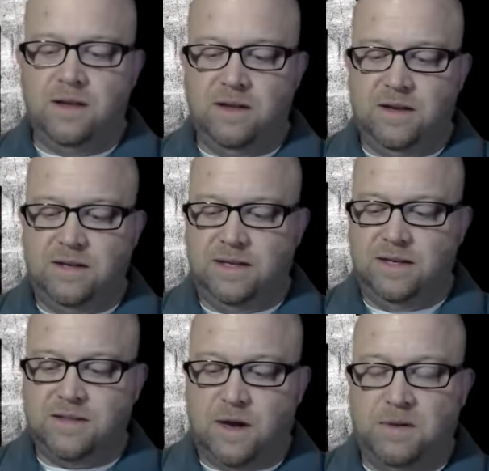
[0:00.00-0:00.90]
It
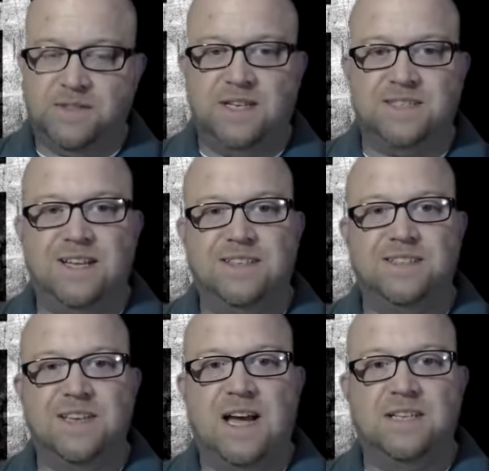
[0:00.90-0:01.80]
almost sounds like
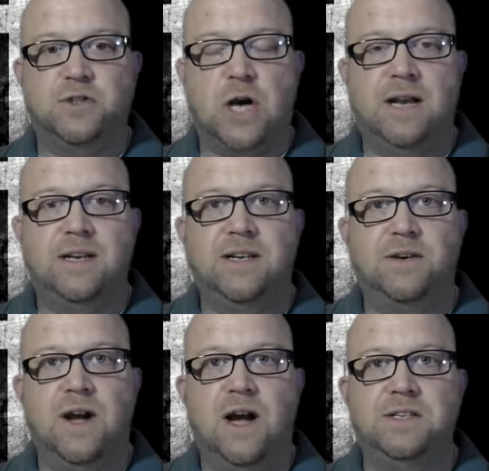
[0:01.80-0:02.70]
this guy's trying to tell
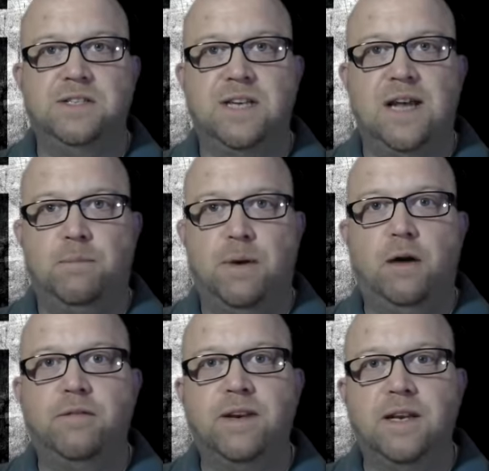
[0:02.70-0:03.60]
God just how
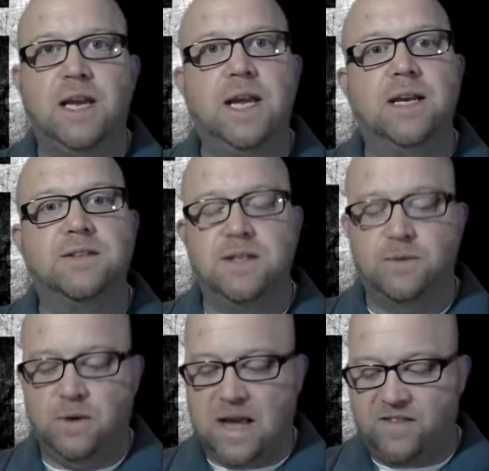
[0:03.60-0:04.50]
perfect he is." And
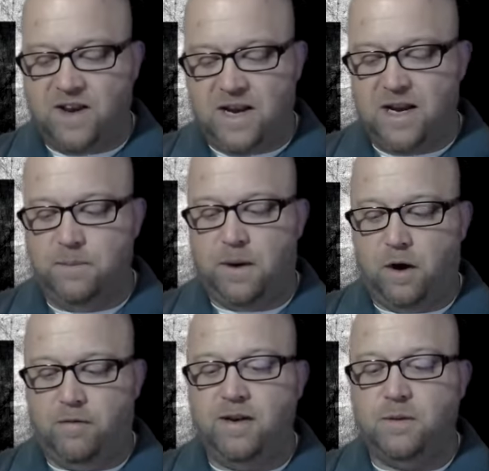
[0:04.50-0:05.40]
then we have an
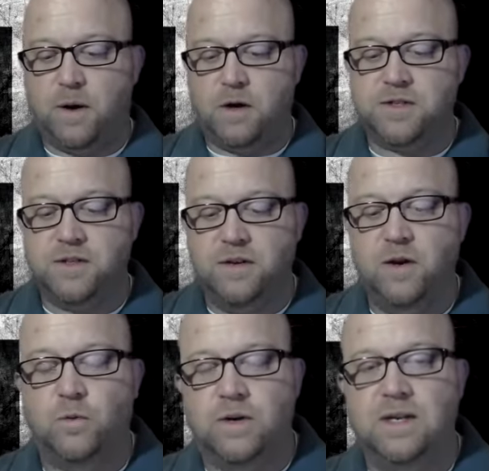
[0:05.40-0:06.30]
imperfect person
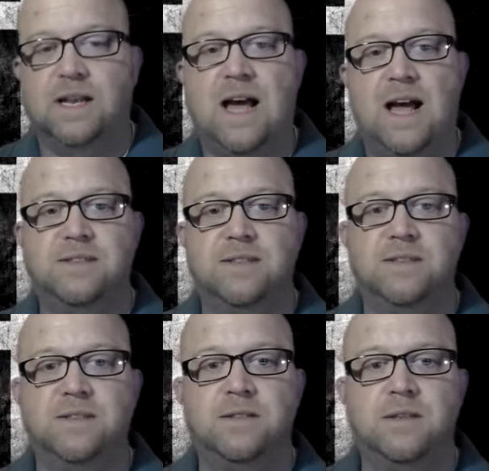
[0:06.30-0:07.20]
who
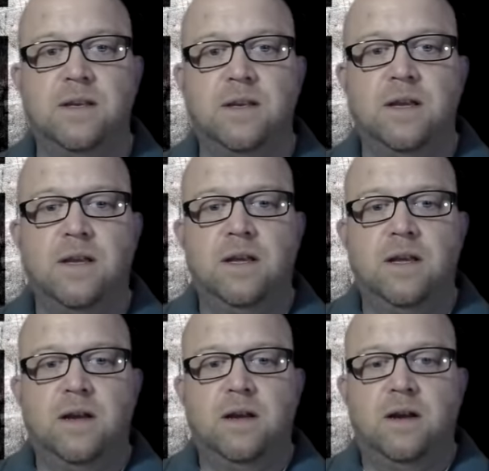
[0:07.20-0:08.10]
realizes
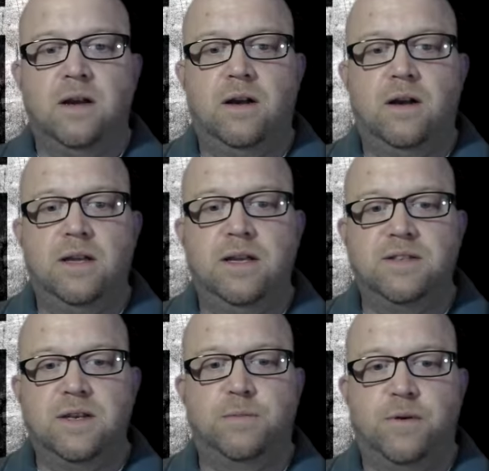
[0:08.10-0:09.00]
his
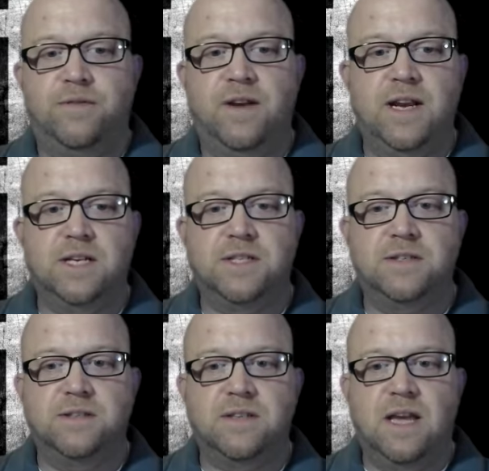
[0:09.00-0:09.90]

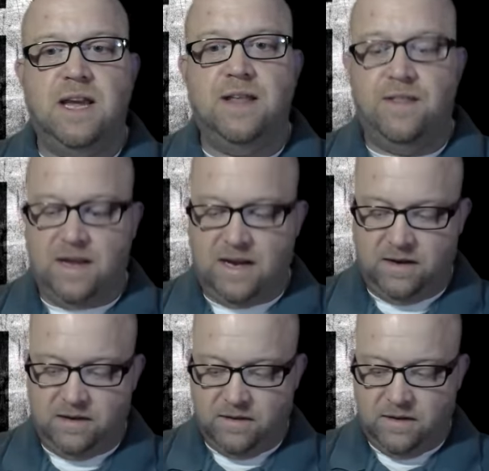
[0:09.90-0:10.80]
imperfections, and
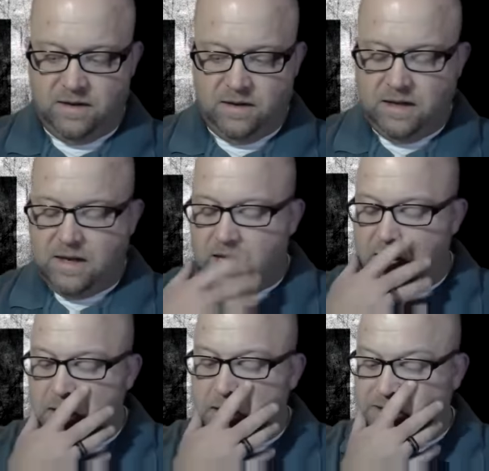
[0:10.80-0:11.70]

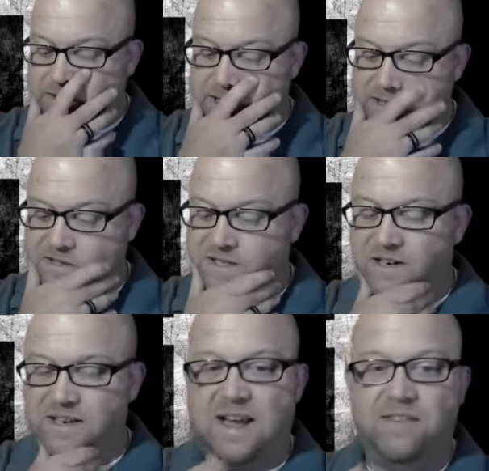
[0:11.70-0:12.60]
it doesn't
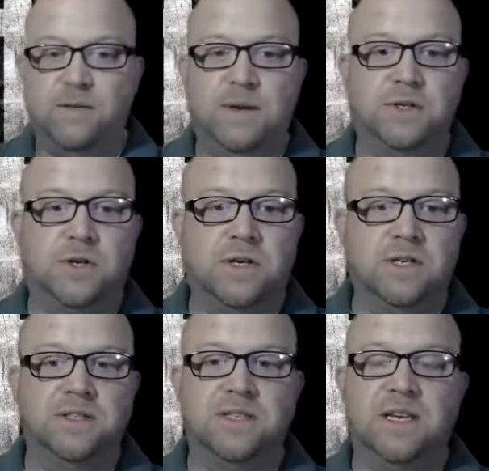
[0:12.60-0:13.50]
necessarily have to be
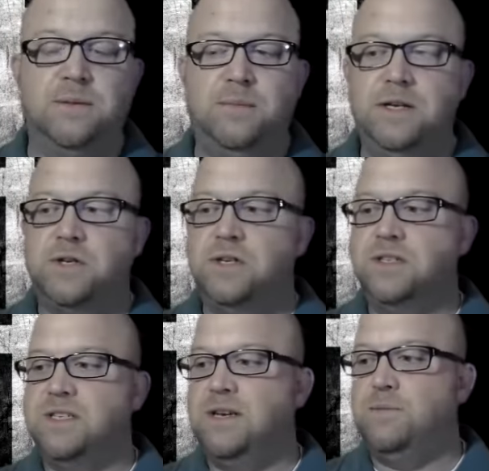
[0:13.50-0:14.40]
drugs. It can be
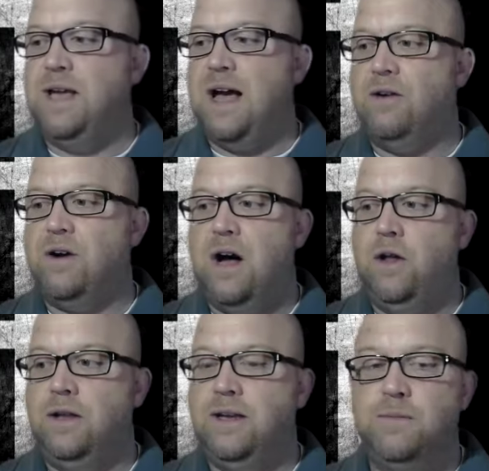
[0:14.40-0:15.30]
drugs. It can be
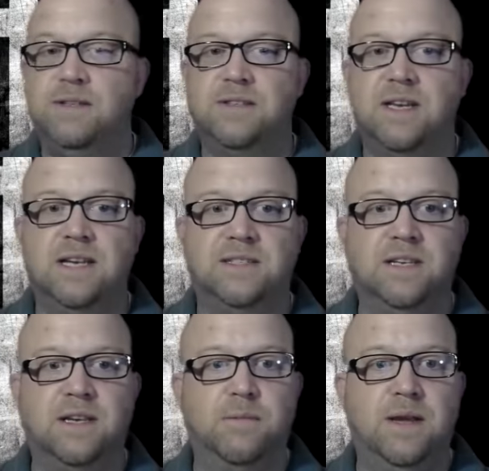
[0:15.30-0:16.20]
alcohol. It can be sex.
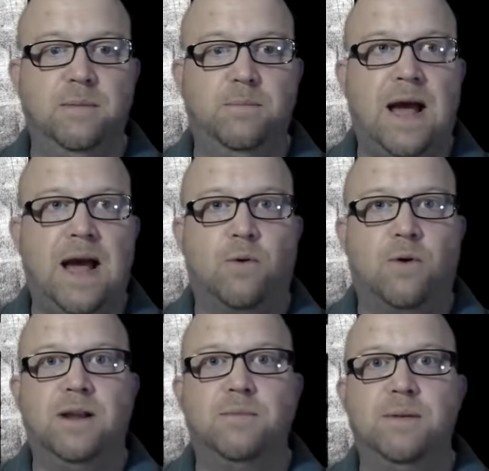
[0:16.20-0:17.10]
It can be power.
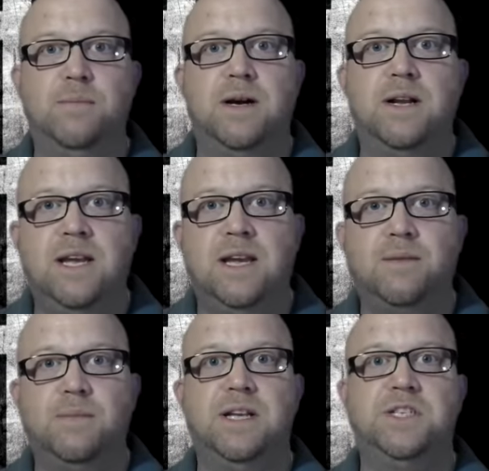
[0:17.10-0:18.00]
It can be money. It
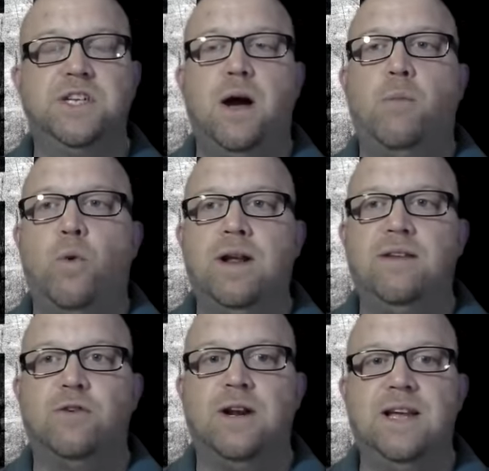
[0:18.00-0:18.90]
can be a job.
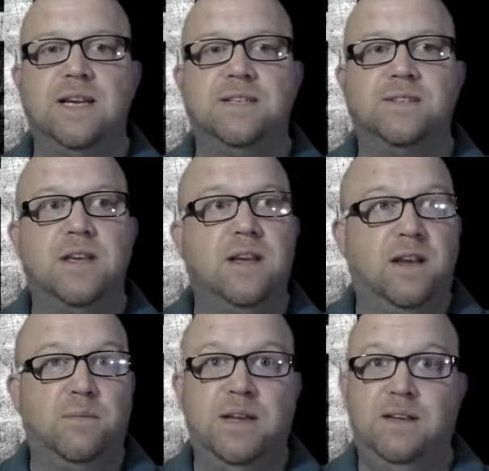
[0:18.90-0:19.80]
Whatever it is, it
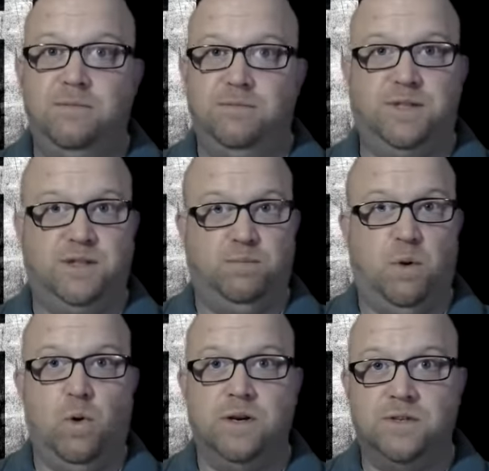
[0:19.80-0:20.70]
can be
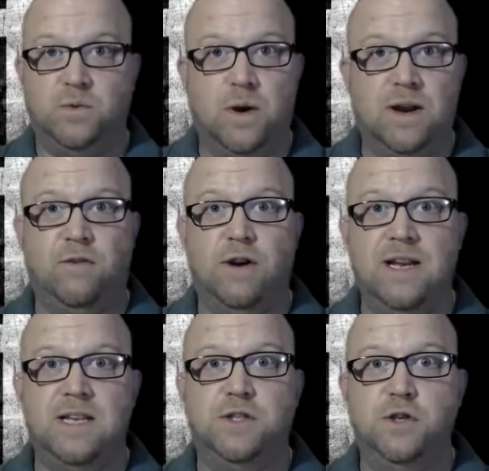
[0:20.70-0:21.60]
sports. Whatever it
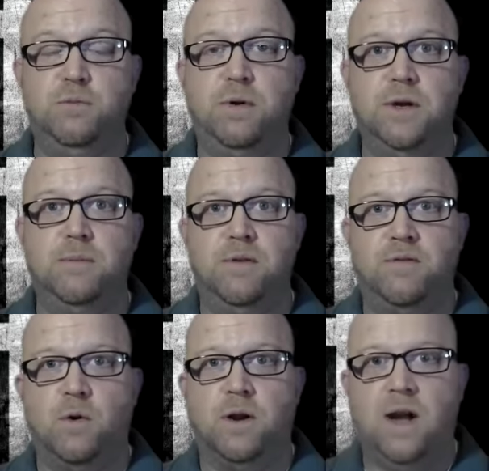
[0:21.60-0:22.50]
is you put
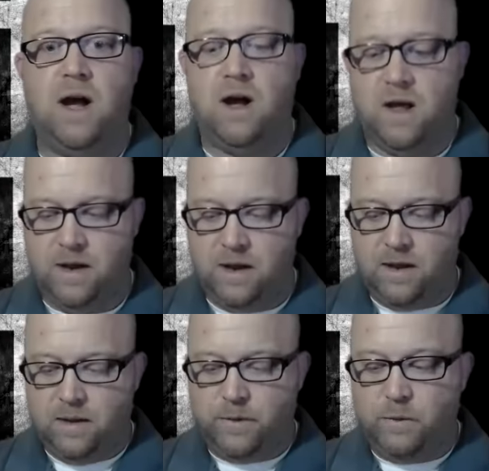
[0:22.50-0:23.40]
before God.
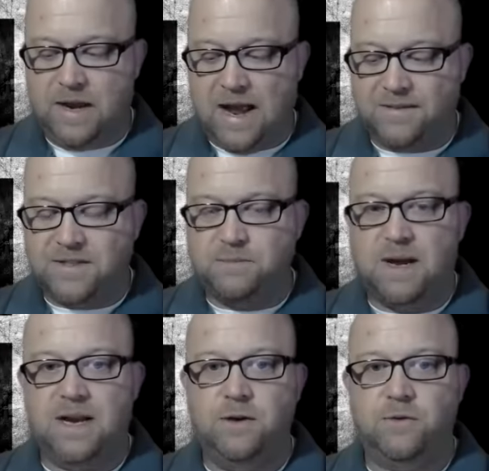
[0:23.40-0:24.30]
But we have
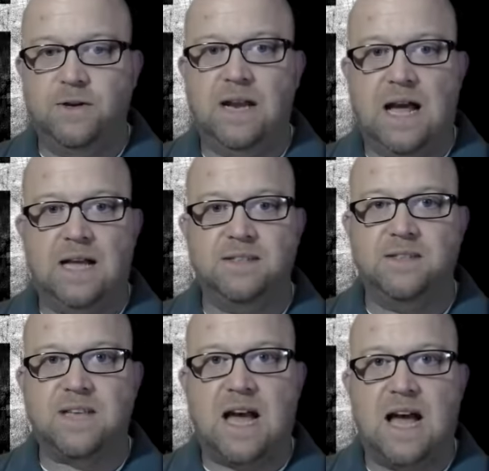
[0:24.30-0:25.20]
somebody who
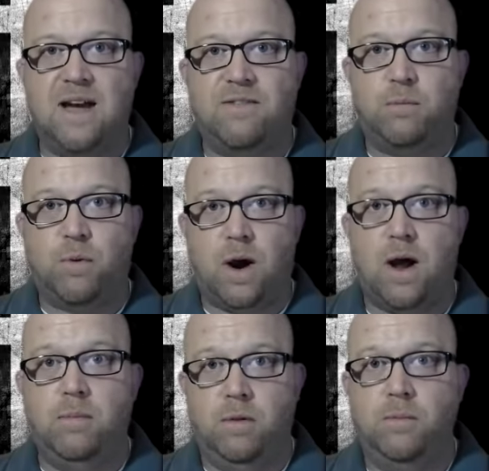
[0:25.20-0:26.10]
realizes, I have a
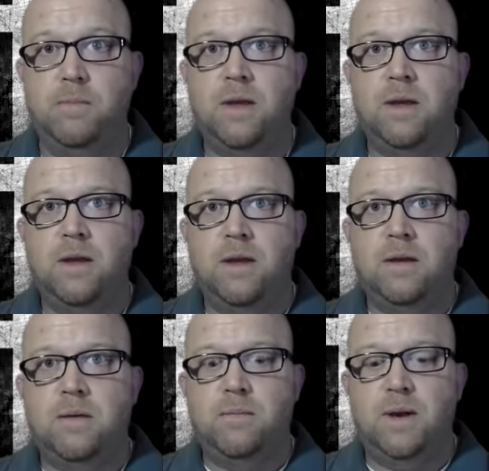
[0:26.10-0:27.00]
problem,
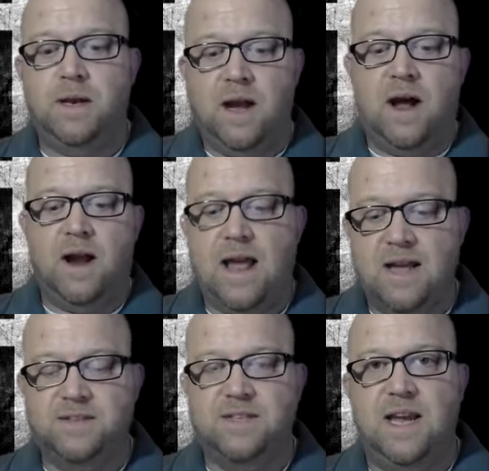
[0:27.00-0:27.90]
but God
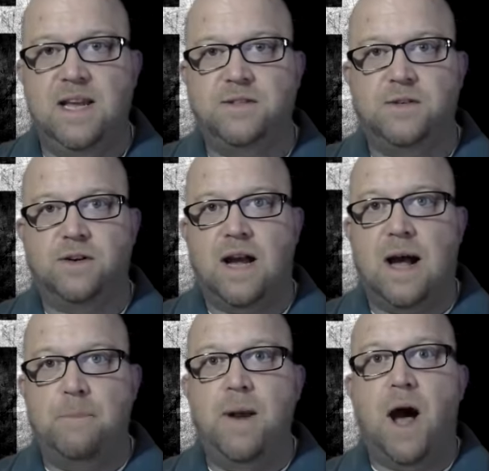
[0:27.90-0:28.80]
has the answer.
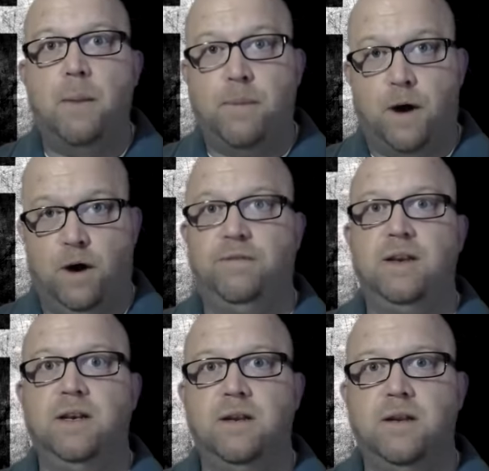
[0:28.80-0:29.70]
I'm not
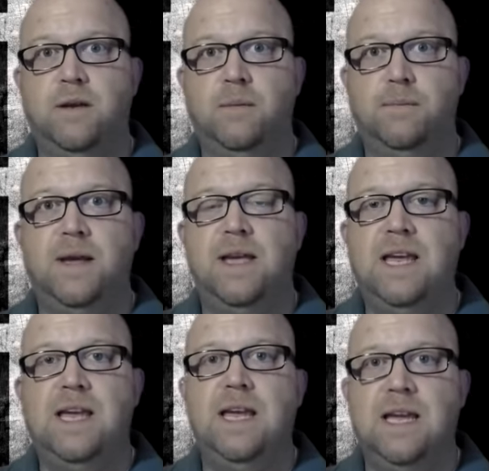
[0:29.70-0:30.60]
perfect, but
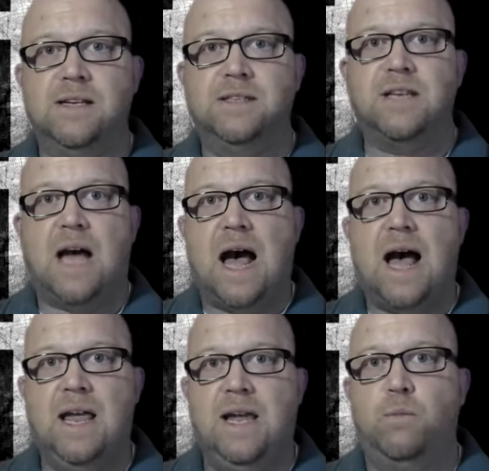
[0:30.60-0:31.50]
he is.
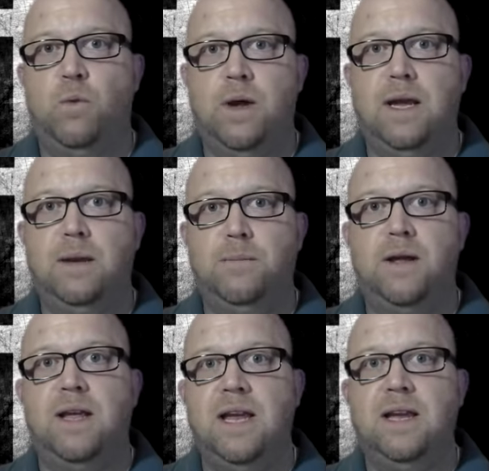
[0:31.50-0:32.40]
I am weak, but
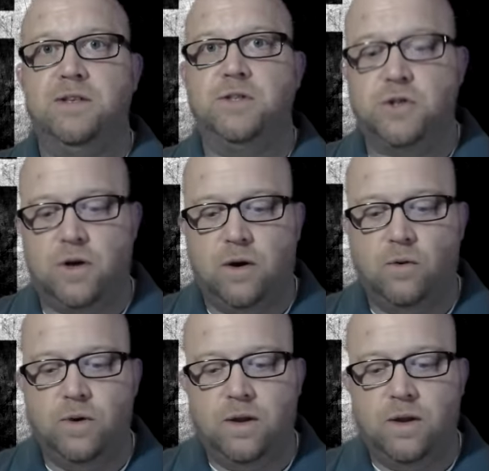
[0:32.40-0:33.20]
he is strong.